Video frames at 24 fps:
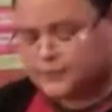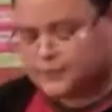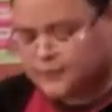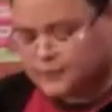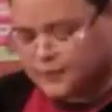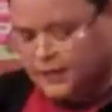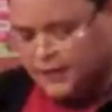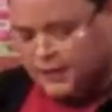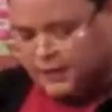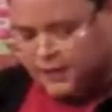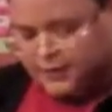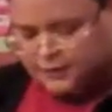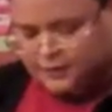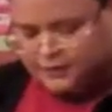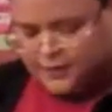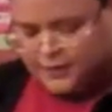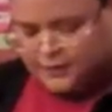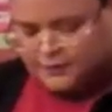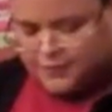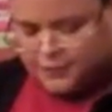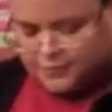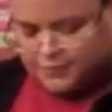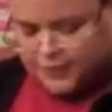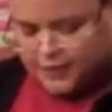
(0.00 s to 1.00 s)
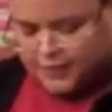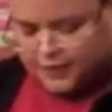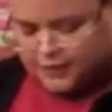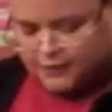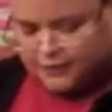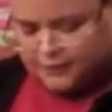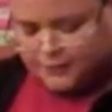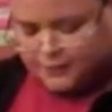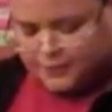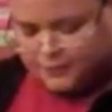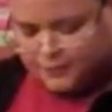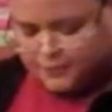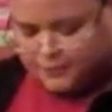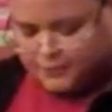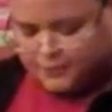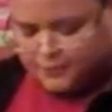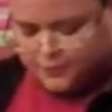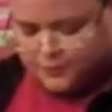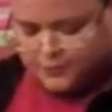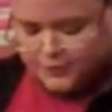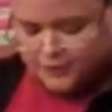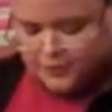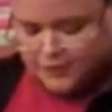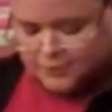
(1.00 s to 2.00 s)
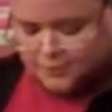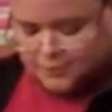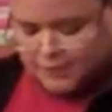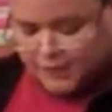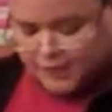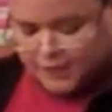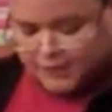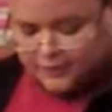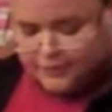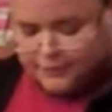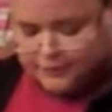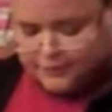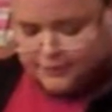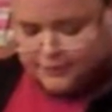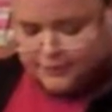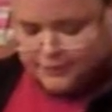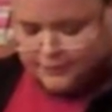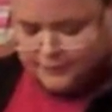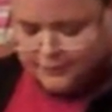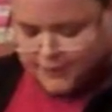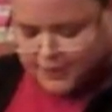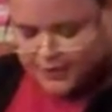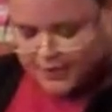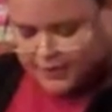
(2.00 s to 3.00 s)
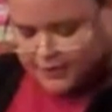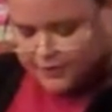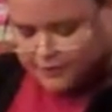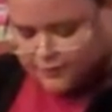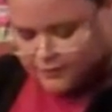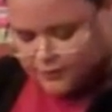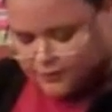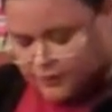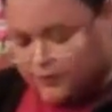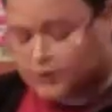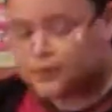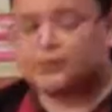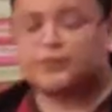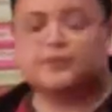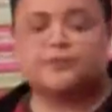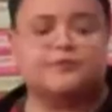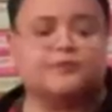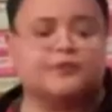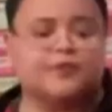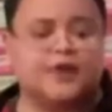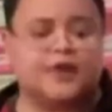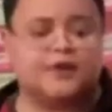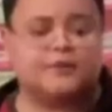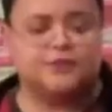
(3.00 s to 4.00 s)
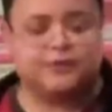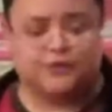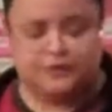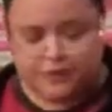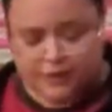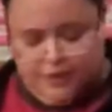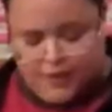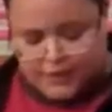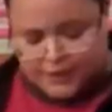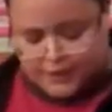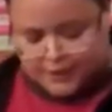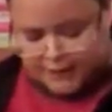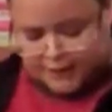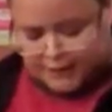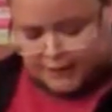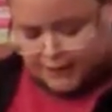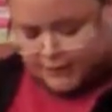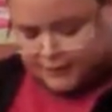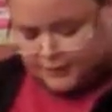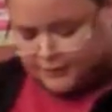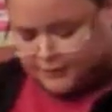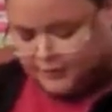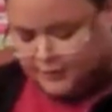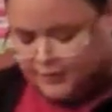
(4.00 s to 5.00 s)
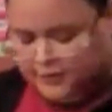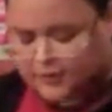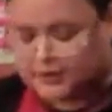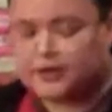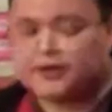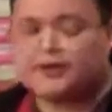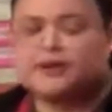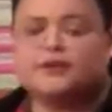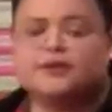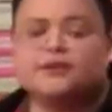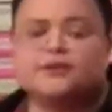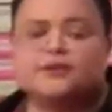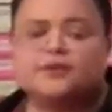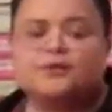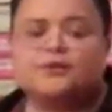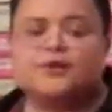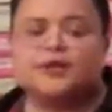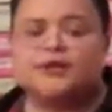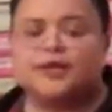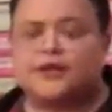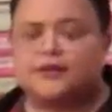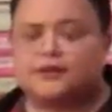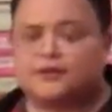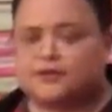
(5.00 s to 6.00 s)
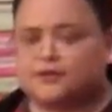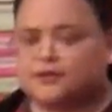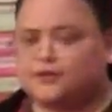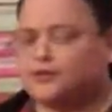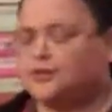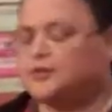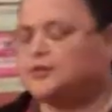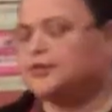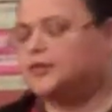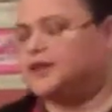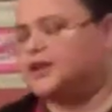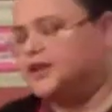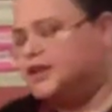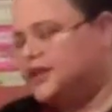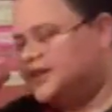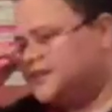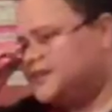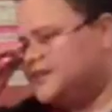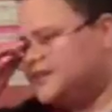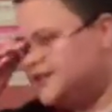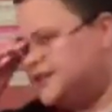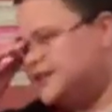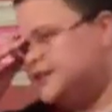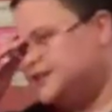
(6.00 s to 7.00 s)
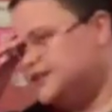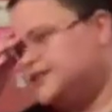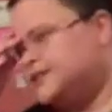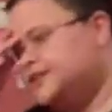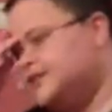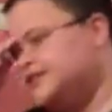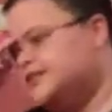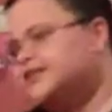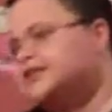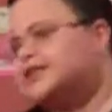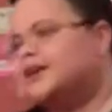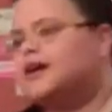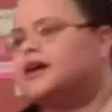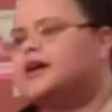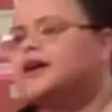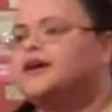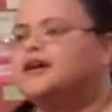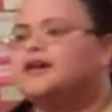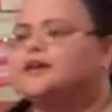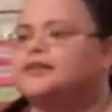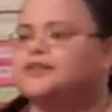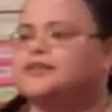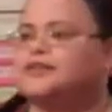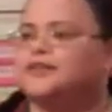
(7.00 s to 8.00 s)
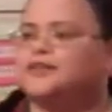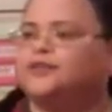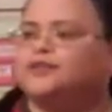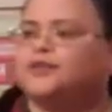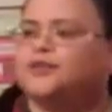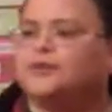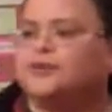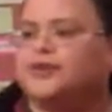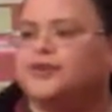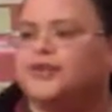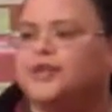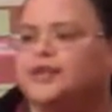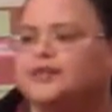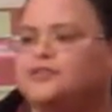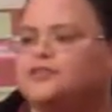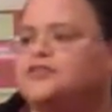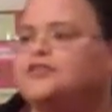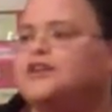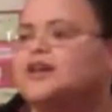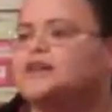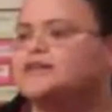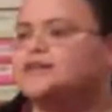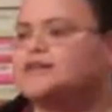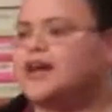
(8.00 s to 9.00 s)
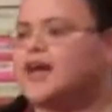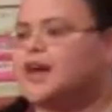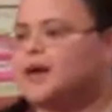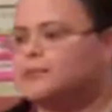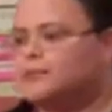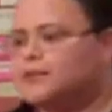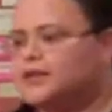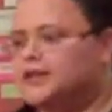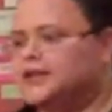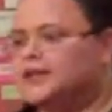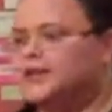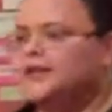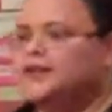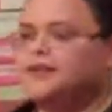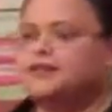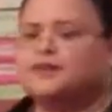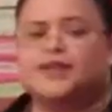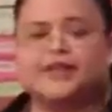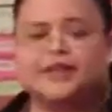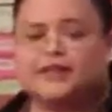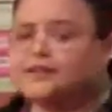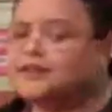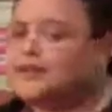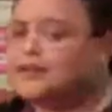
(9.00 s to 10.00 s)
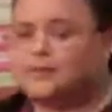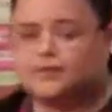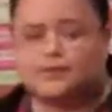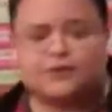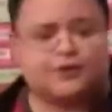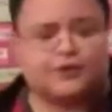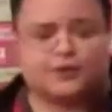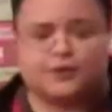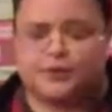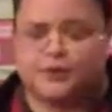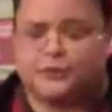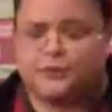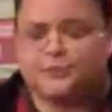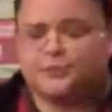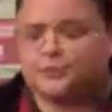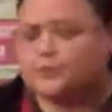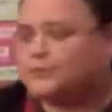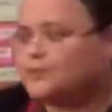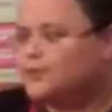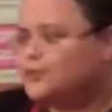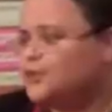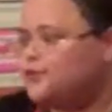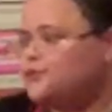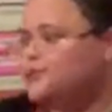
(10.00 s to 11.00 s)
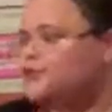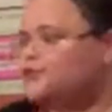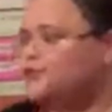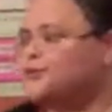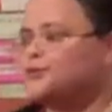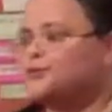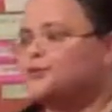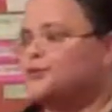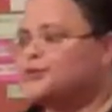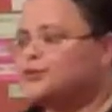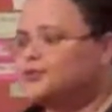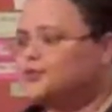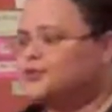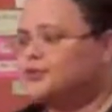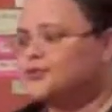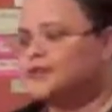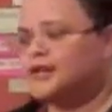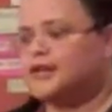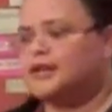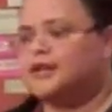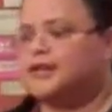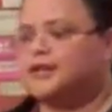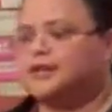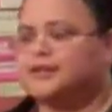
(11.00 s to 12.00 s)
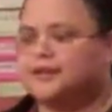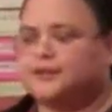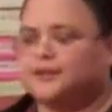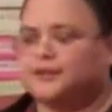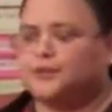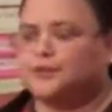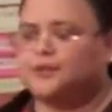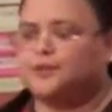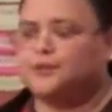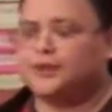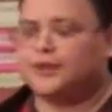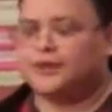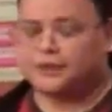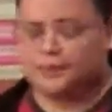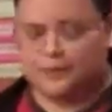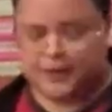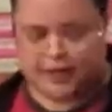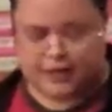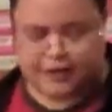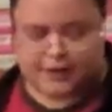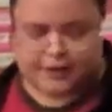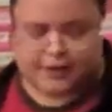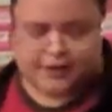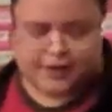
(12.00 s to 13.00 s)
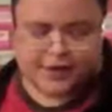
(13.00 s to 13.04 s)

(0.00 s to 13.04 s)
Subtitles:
And that's given me some peace. So that was Jonathan. So another story. This story just happened. So like I said, I'm just going to move through, so you got to go with me there.